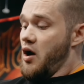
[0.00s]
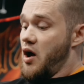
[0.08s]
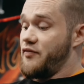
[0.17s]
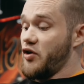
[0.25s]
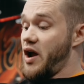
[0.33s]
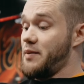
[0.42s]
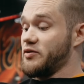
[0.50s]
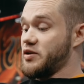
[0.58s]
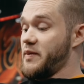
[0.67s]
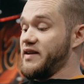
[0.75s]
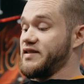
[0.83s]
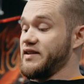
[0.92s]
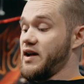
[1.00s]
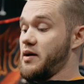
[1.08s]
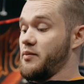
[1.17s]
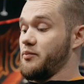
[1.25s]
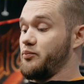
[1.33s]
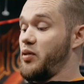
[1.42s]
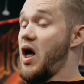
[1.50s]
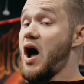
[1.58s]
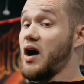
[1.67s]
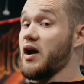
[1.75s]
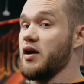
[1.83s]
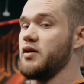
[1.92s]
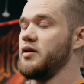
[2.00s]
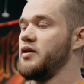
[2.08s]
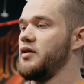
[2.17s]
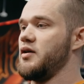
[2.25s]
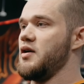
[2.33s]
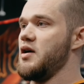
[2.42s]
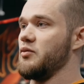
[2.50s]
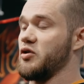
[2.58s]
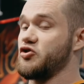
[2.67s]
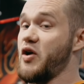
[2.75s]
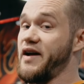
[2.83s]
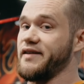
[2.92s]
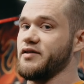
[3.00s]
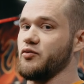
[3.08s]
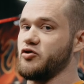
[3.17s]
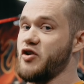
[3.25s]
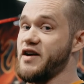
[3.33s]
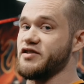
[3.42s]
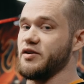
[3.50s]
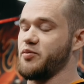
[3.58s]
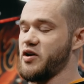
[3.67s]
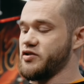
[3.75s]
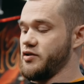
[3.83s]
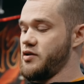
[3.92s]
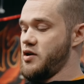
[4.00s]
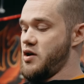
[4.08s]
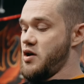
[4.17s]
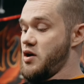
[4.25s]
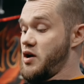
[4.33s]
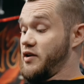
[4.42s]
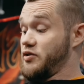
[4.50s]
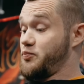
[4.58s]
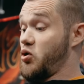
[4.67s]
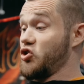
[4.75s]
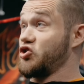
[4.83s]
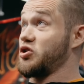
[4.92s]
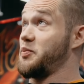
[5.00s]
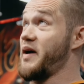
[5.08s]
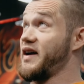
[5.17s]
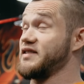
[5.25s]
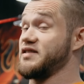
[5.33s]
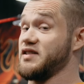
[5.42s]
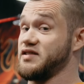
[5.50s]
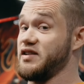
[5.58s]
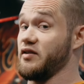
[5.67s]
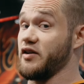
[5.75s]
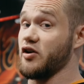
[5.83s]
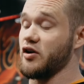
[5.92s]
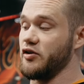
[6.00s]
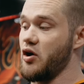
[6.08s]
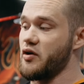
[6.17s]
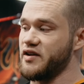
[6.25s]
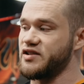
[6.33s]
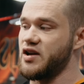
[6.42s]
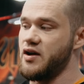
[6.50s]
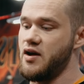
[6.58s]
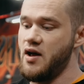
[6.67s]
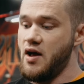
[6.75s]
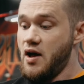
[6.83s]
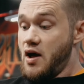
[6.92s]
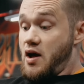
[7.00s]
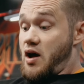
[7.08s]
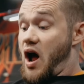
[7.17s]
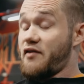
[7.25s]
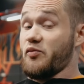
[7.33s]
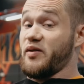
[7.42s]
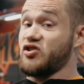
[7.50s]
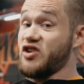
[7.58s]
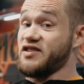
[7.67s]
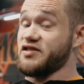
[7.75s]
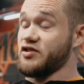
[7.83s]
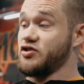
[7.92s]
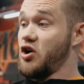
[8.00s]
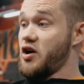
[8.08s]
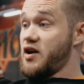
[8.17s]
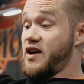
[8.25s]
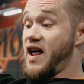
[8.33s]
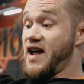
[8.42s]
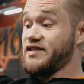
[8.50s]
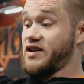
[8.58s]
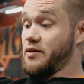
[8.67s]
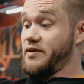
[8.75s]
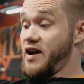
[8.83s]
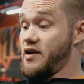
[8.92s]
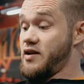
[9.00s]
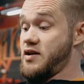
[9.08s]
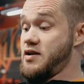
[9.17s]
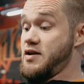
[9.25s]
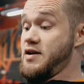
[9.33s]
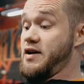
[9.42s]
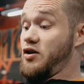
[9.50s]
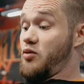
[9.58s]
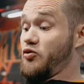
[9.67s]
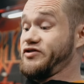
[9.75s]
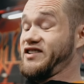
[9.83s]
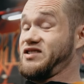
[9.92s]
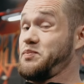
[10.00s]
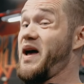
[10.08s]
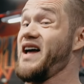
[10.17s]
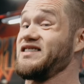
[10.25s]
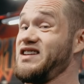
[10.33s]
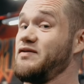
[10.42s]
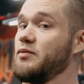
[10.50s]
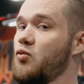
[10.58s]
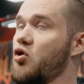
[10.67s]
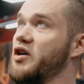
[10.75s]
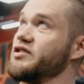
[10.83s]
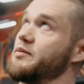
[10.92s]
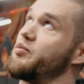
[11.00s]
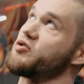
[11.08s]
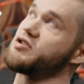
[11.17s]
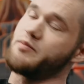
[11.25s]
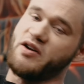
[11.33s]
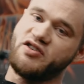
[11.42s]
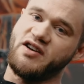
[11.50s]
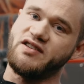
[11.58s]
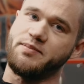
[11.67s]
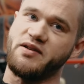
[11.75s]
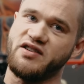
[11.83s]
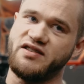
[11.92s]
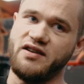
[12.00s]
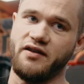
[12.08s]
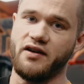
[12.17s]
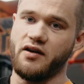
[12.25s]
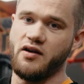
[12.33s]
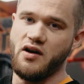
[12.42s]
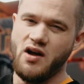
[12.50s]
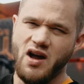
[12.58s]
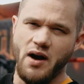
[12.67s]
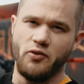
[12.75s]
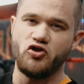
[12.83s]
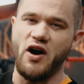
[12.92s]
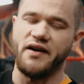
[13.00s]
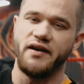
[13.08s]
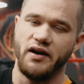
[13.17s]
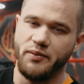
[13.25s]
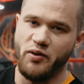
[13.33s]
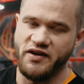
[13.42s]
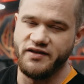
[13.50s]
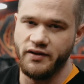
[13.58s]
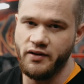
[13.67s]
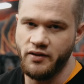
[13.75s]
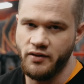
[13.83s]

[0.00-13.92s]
If you're able to maintain that block, retraction, depression, and push the pecs to the ceiling, you're gonna notice I have a big chest at the start, and as I come down, it almost expands even more because I'm pushing my chest up to the ceiling and retracting and depressing.